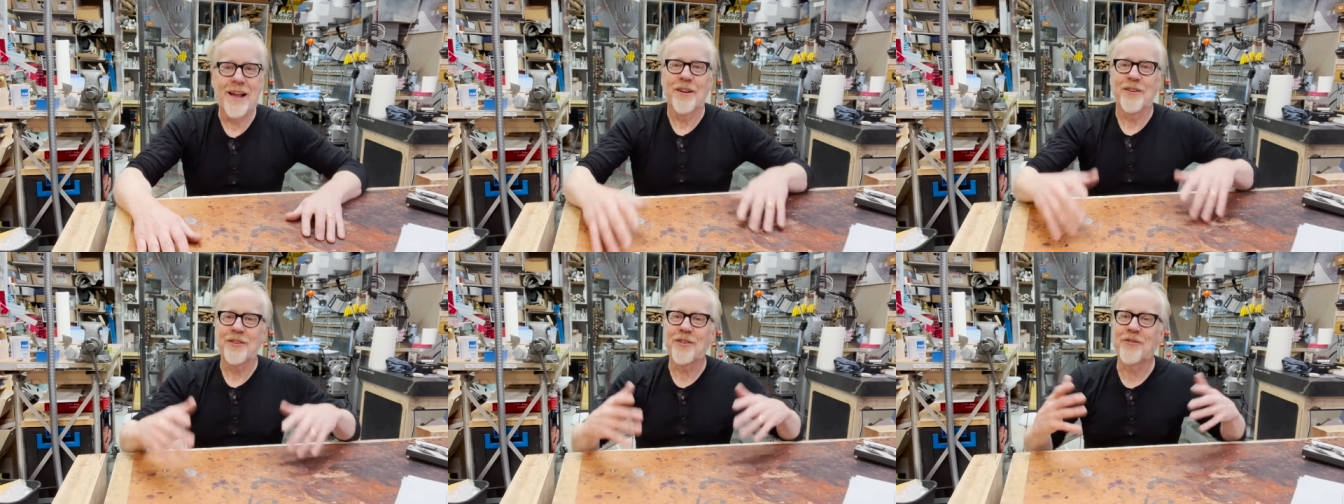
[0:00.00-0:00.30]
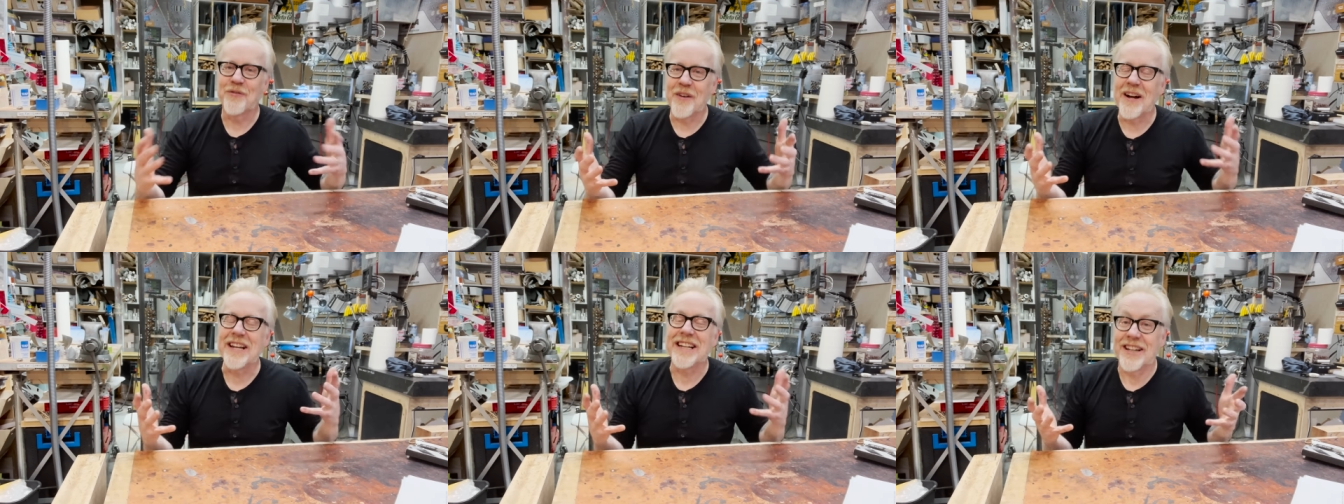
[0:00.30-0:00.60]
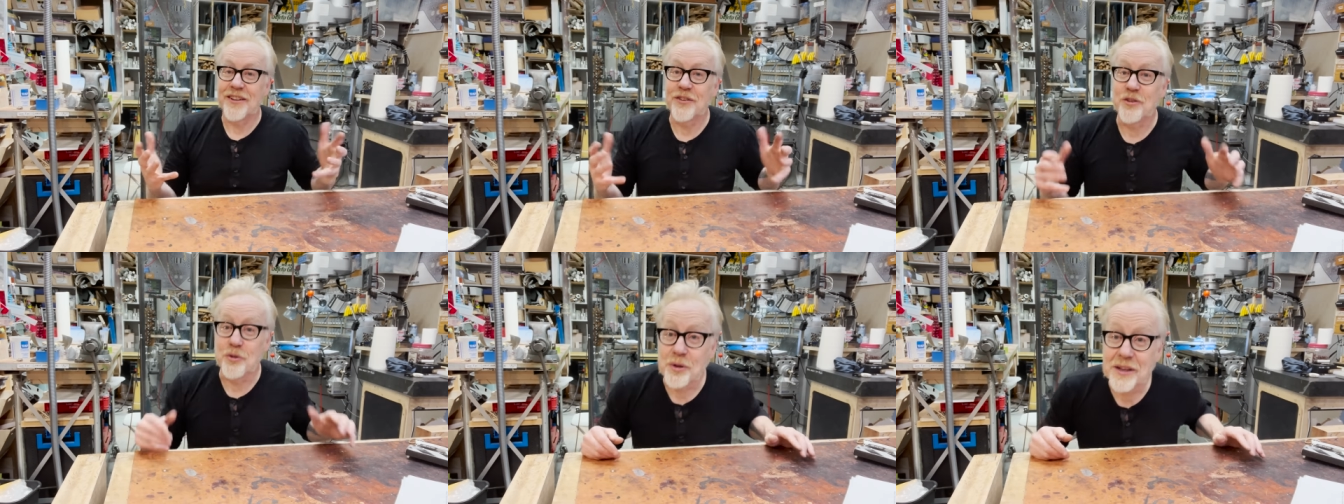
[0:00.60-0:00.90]
it's funny
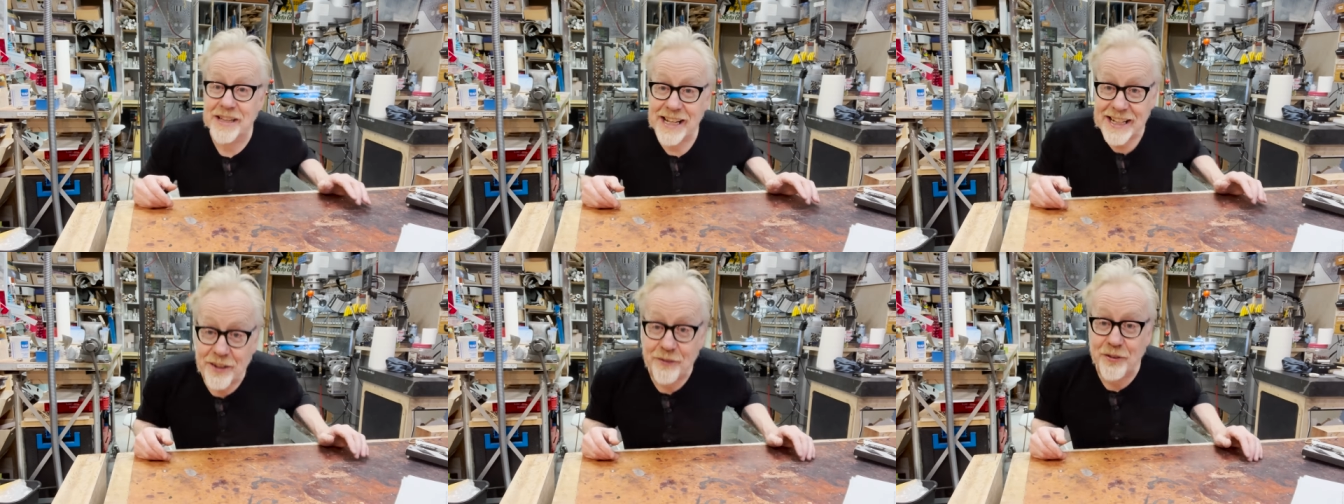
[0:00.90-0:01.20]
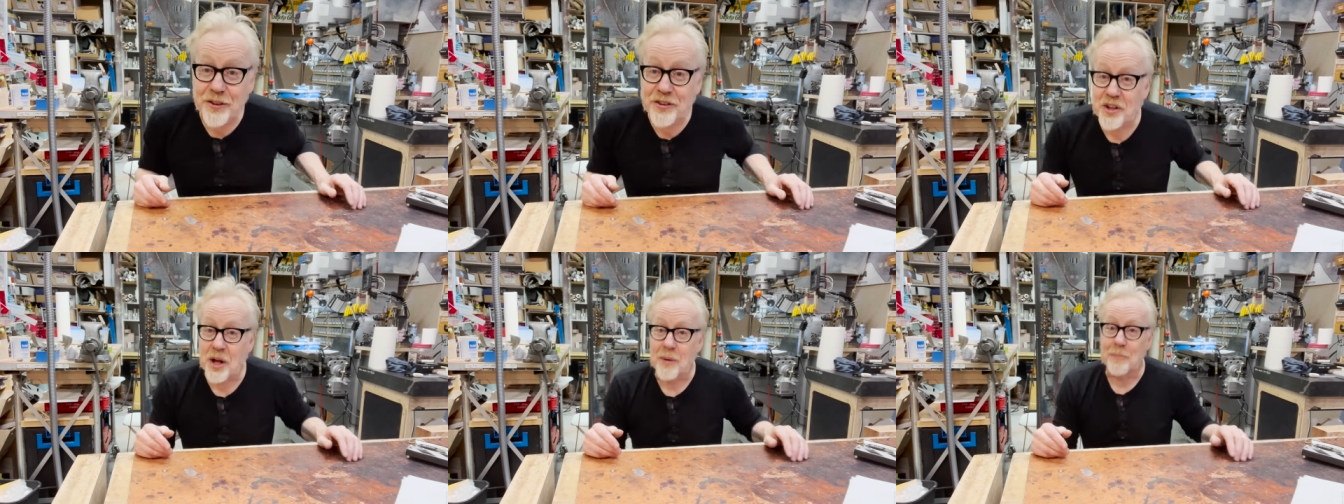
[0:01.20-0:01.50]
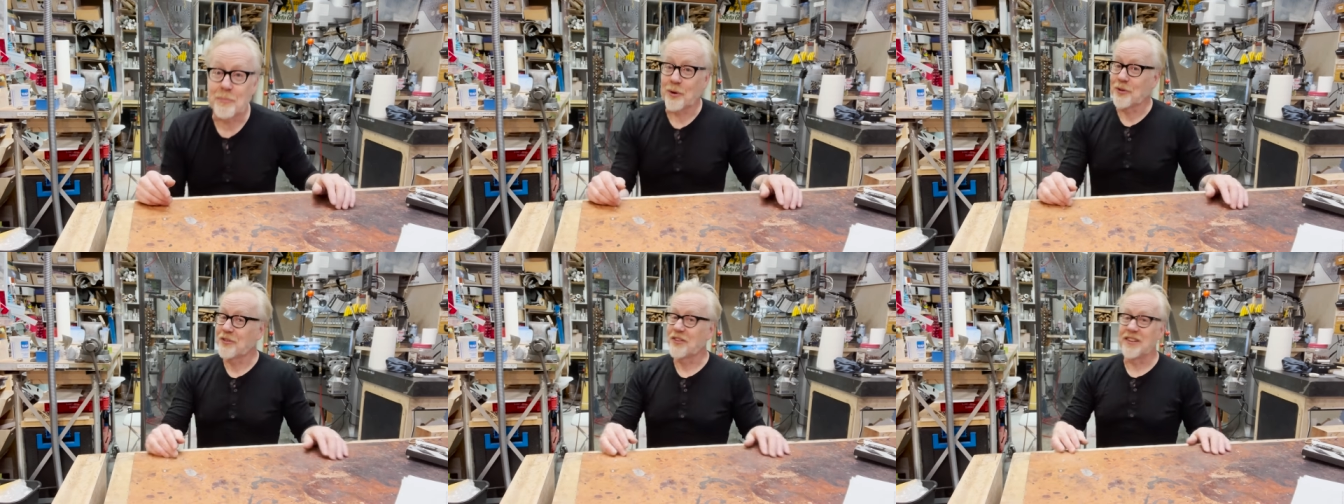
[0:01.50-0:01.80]
because you think of a stunt
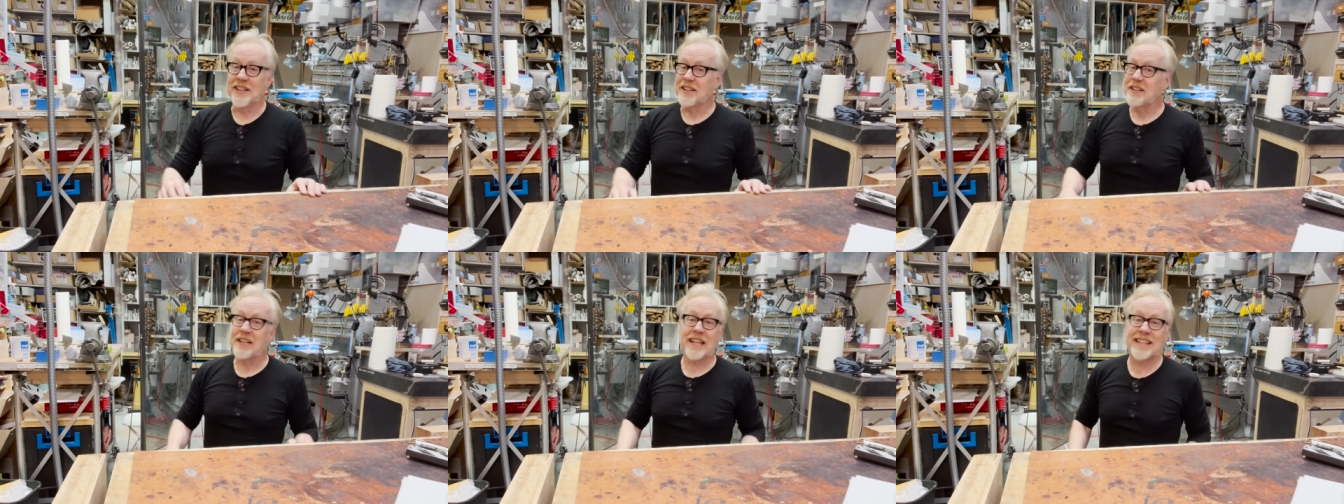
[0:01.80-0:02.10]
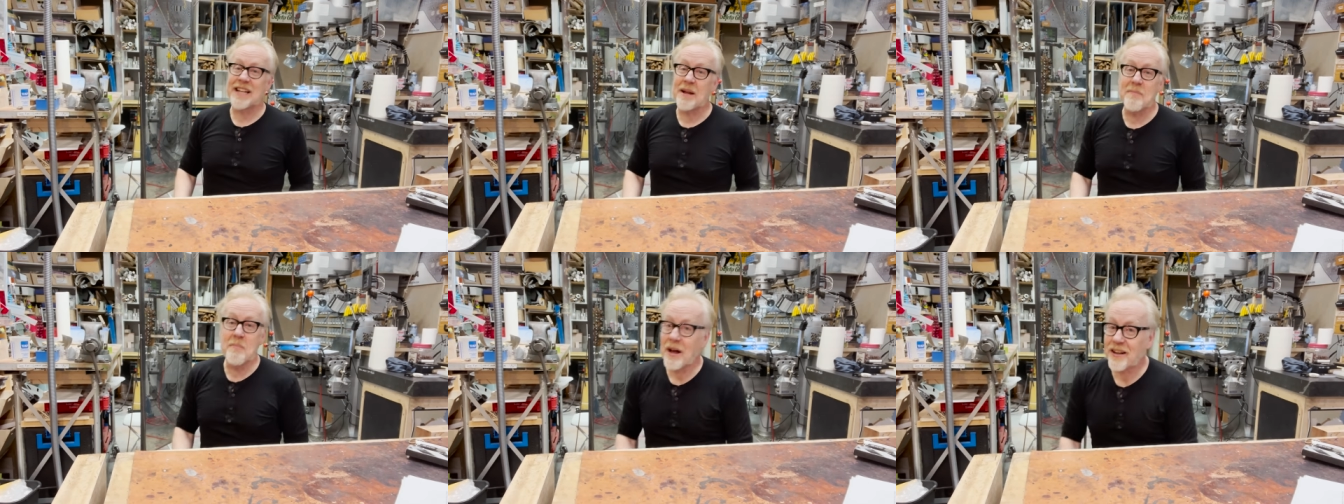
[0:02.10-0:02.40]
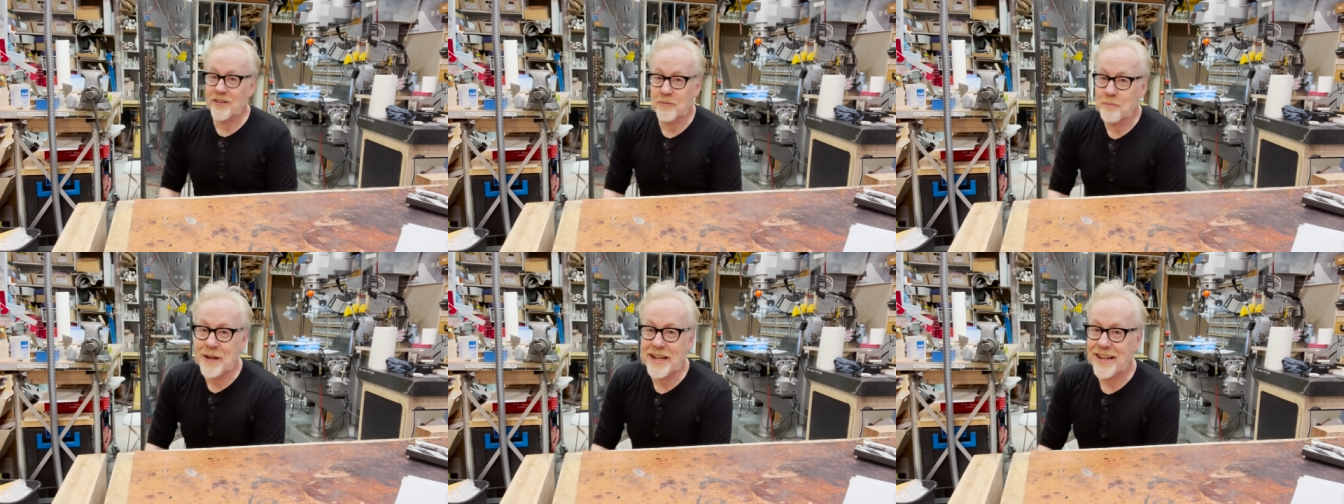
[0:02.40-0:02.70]
person, they like, they
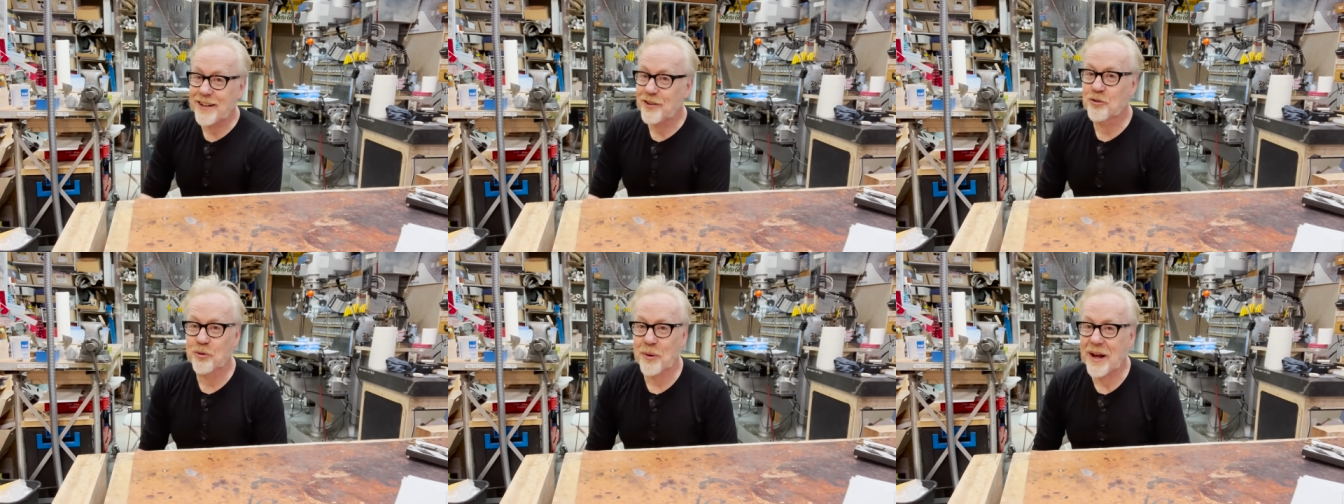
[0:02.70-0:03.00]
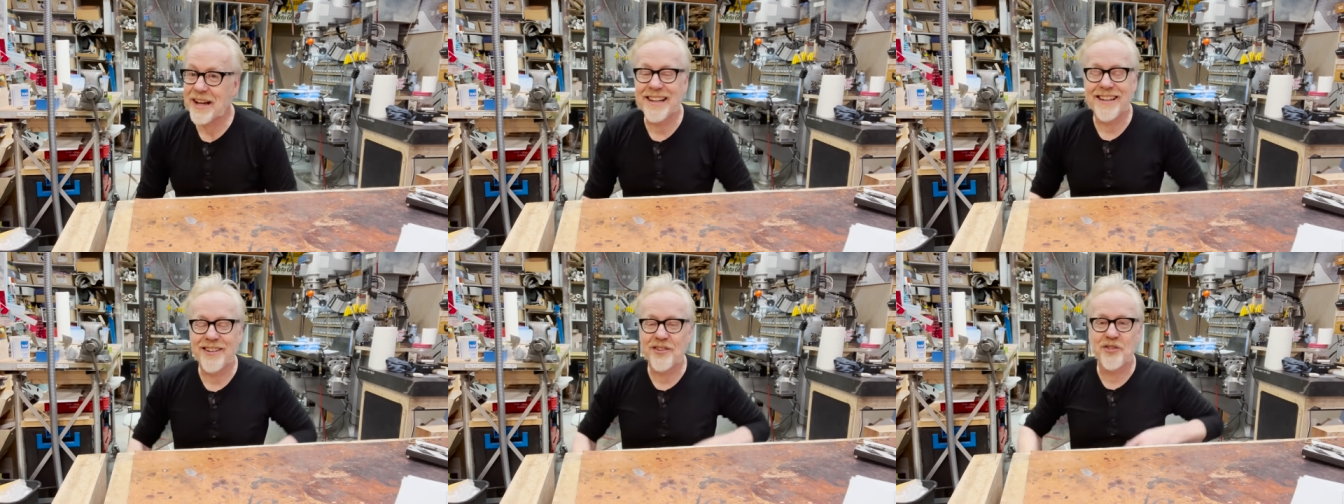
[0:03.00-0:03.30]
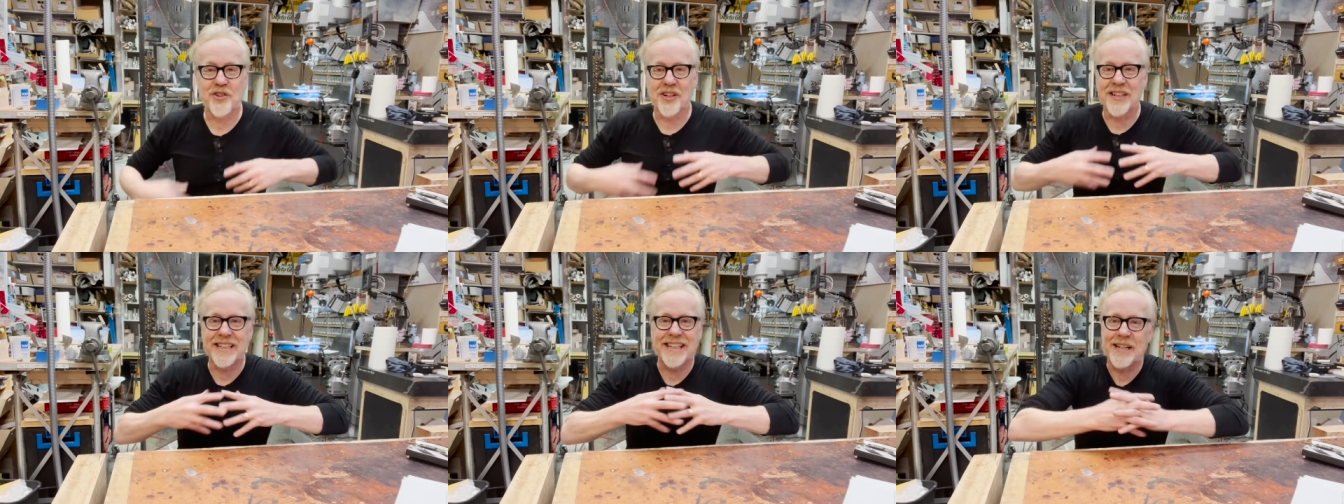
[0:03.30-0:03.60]
must be an adrenaline
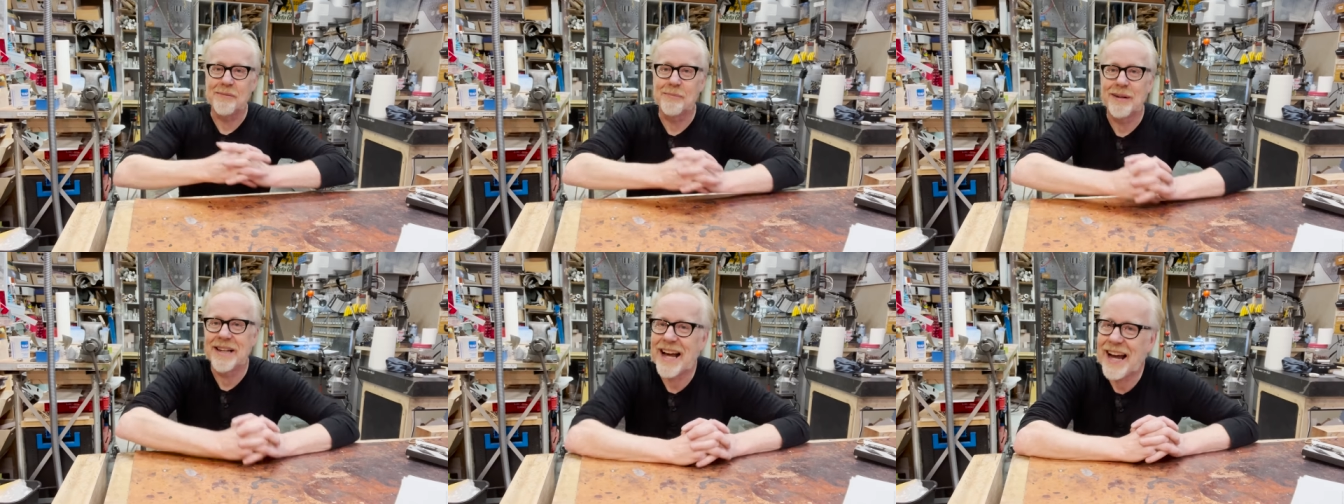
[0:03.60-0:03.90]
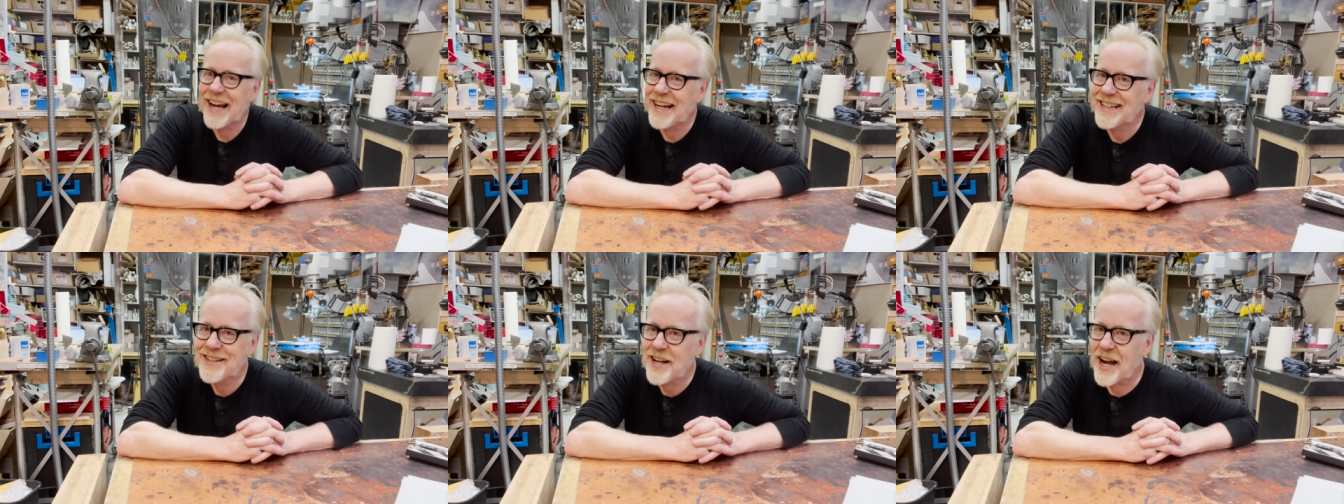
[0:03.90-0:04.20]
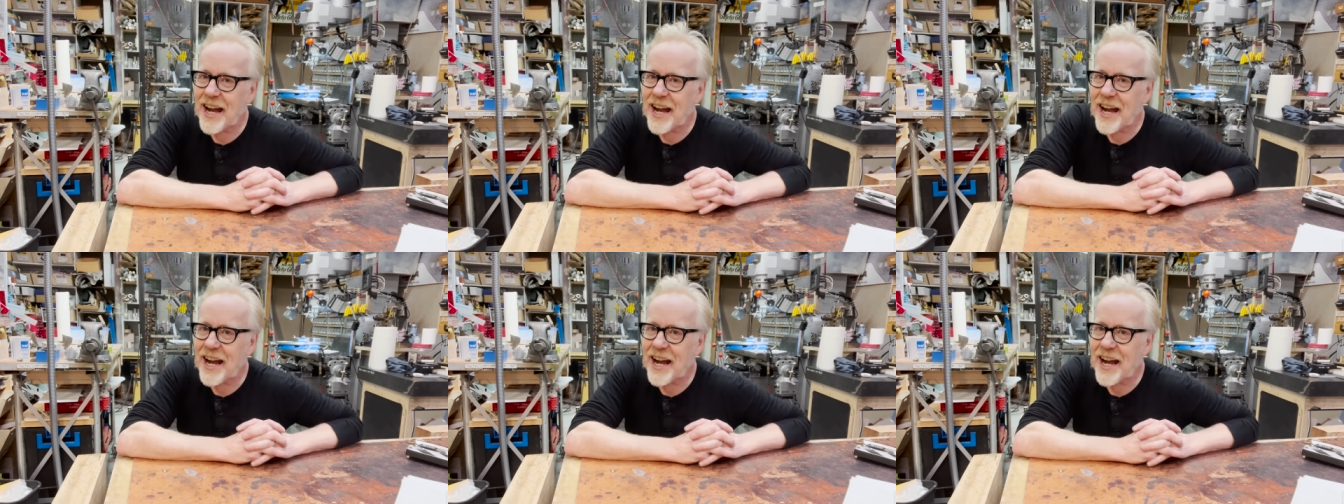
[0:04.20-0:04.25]
junkie, but I,